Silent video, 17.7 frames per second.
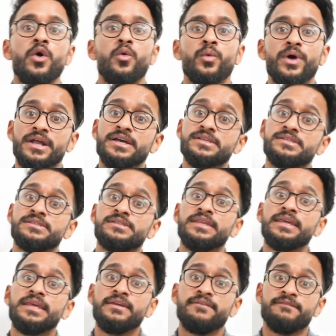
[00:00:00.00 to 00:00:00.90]
whereas
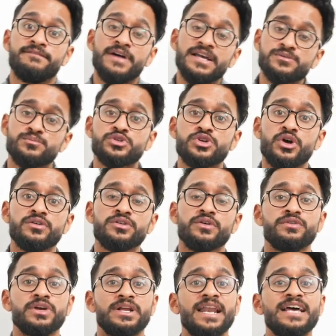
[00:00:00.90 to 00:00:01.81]
the vast majority
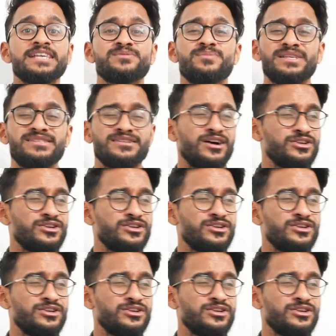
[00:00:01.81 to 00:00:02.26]
of your classmates